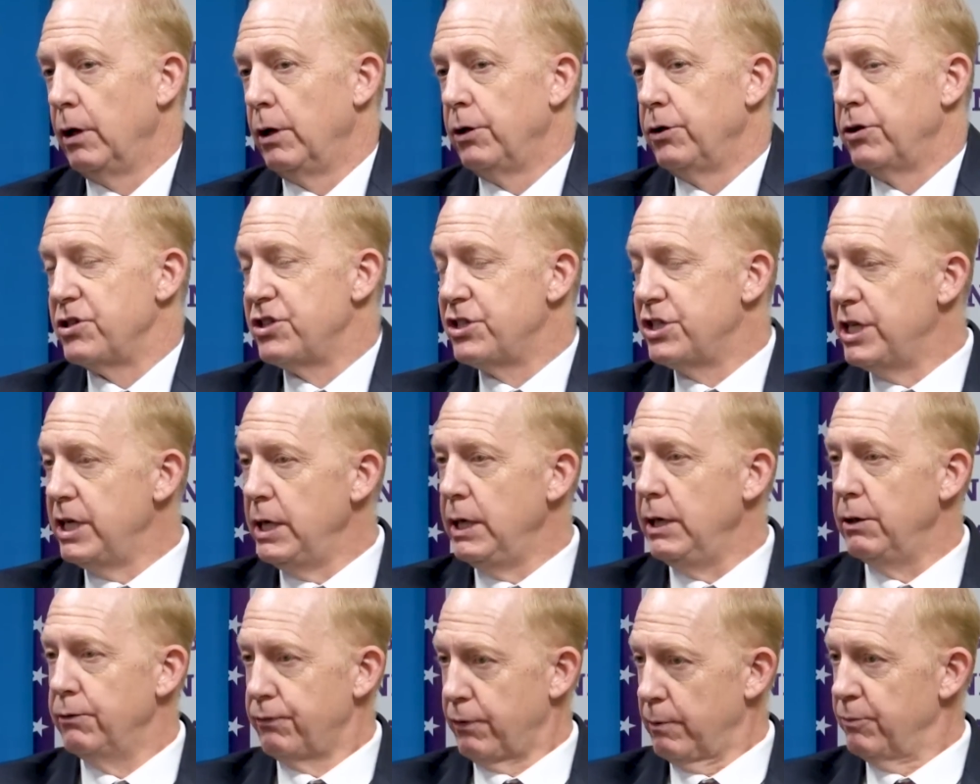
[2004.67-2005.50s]
to
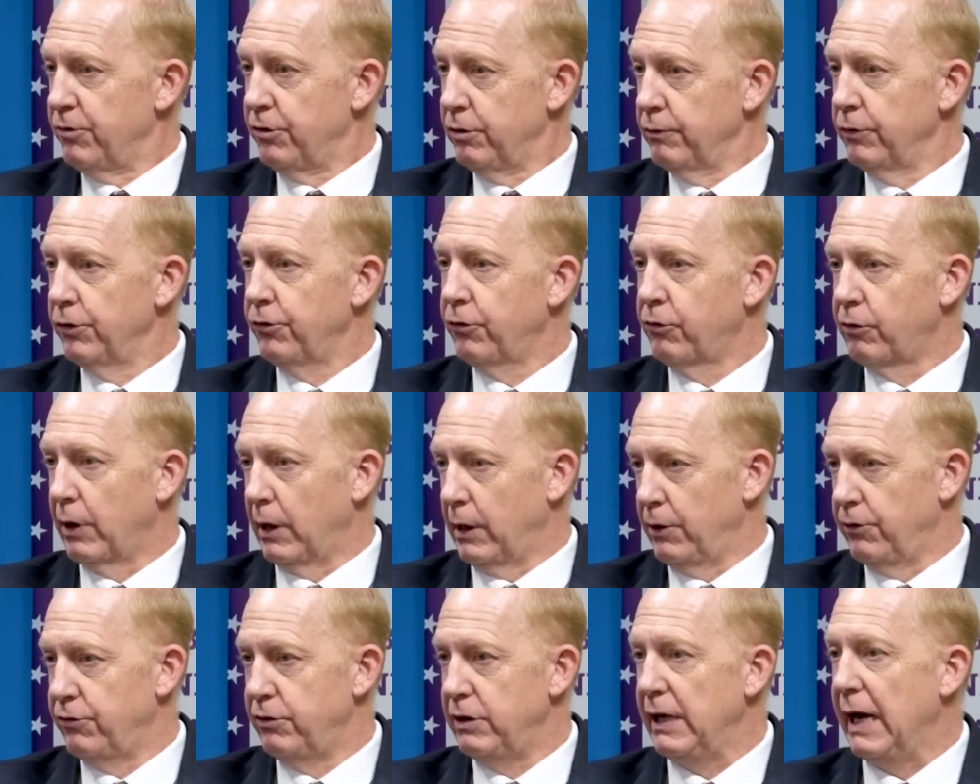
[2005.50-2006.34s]
see, from civil
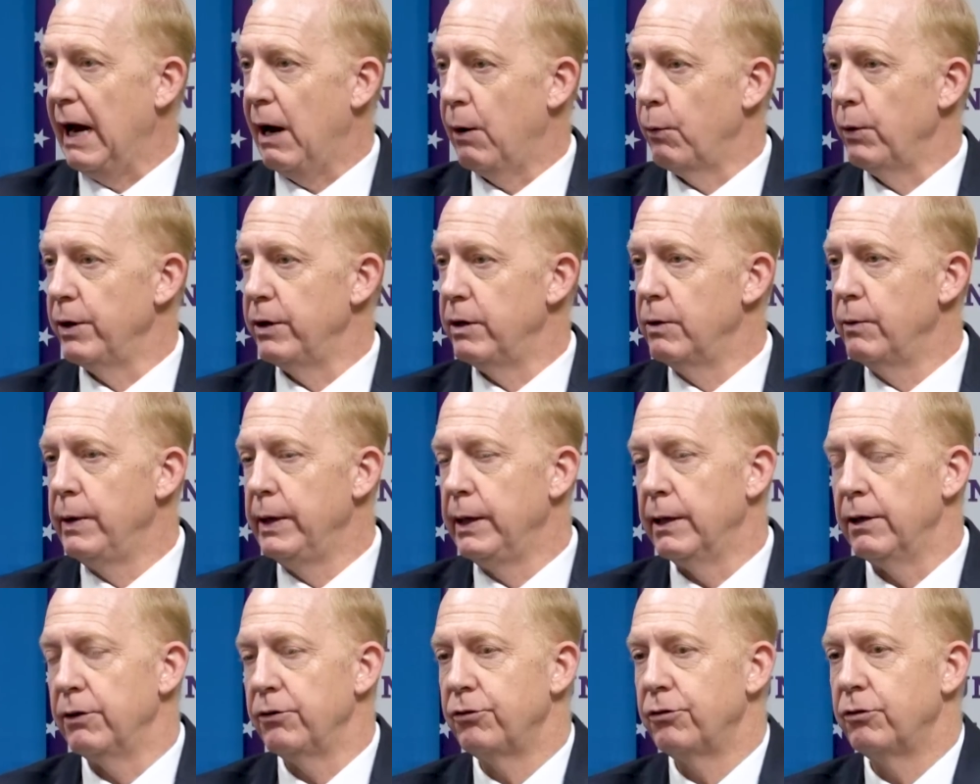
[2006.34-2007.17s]
society, see how we're doing
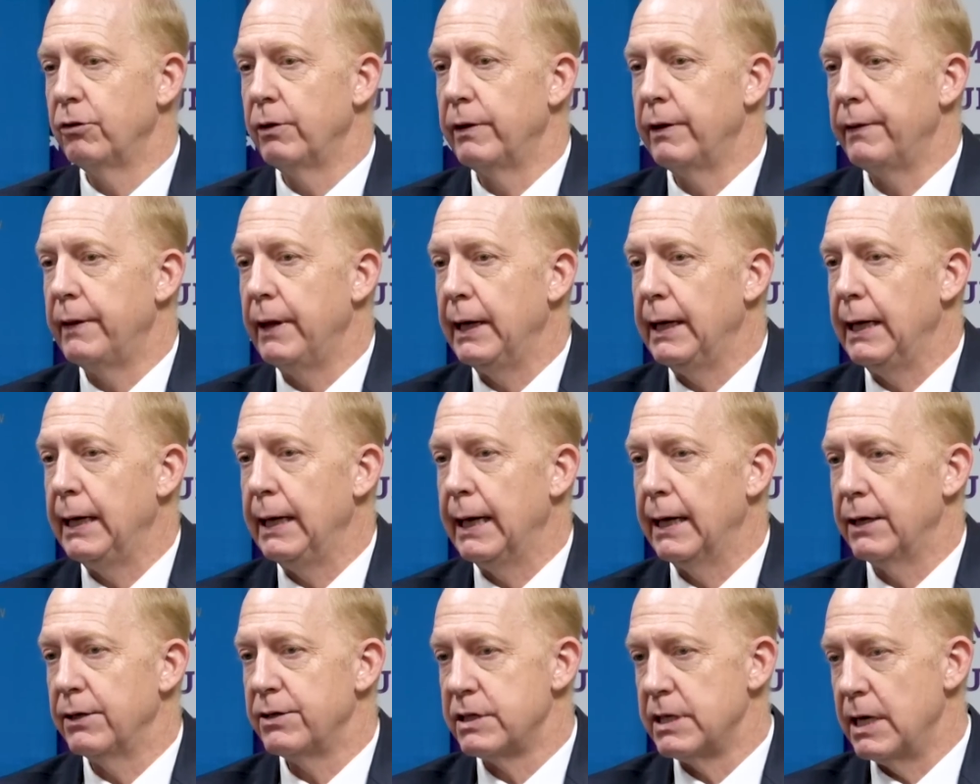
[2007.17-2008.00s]
this, so that they can
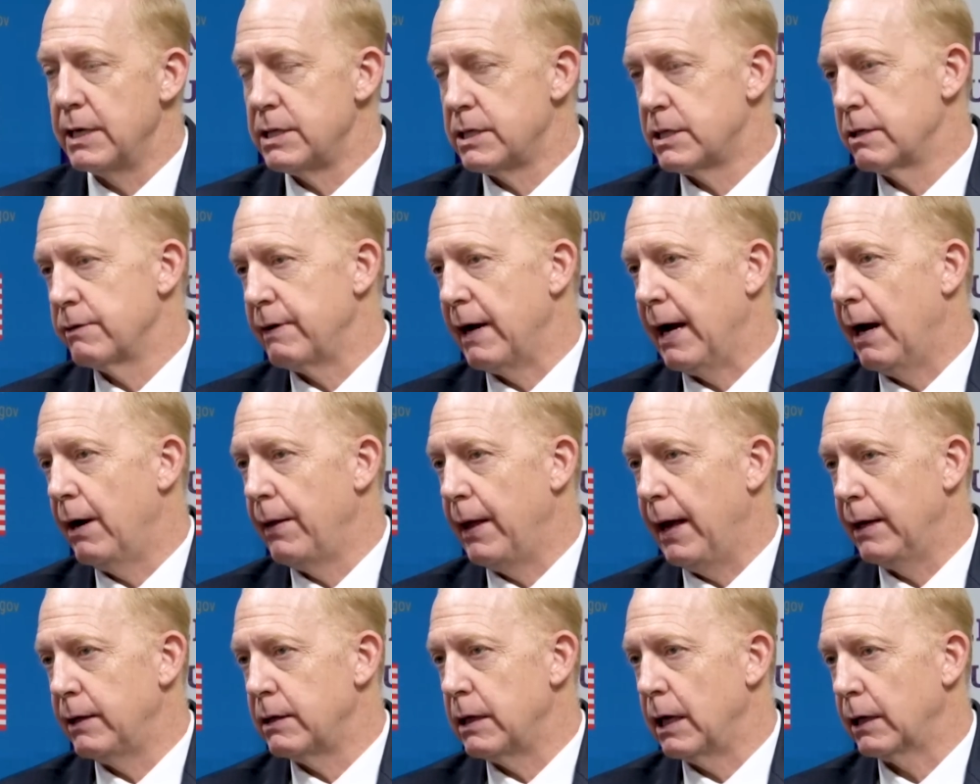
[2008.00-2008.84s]
get a sense of how
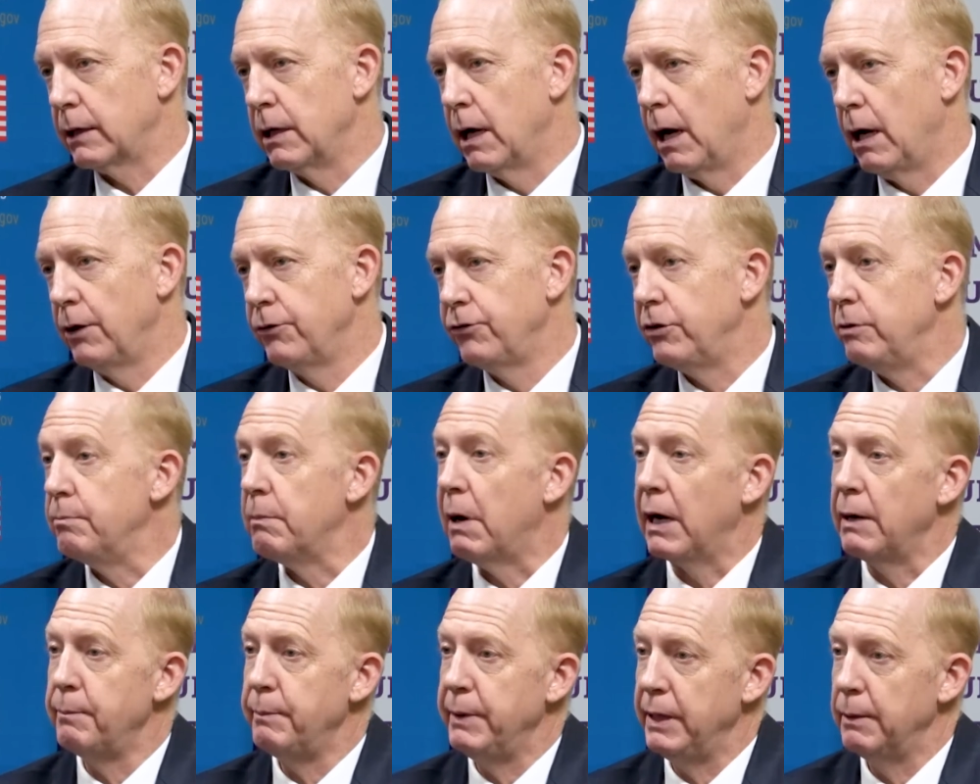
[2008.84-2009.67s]
that technology
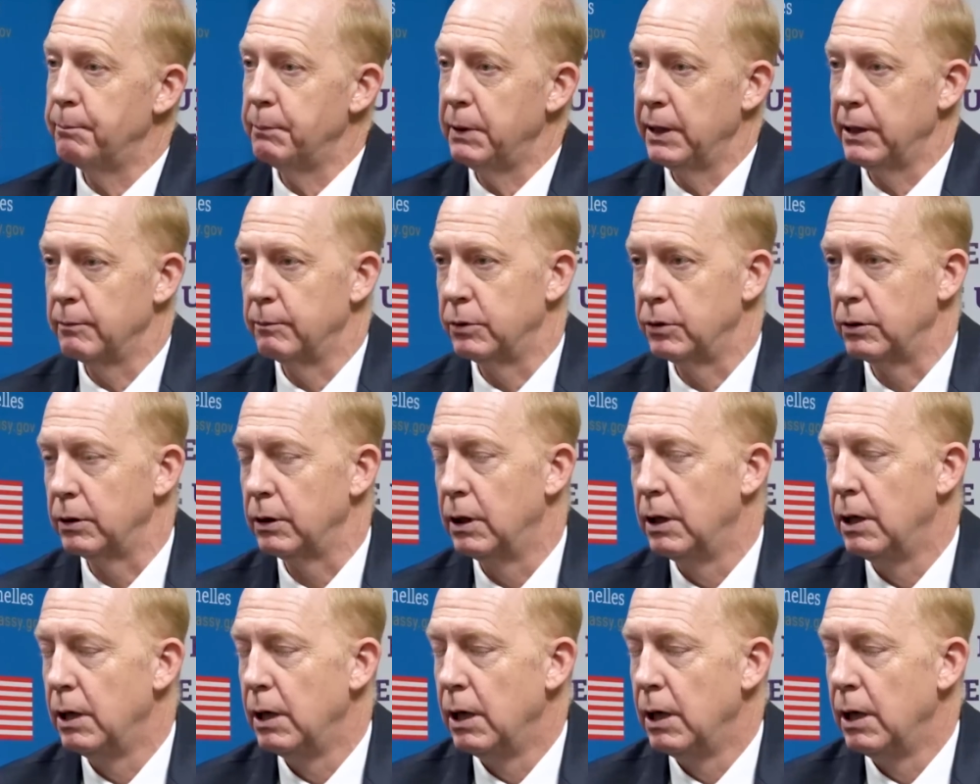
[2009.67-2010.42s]
might be applicable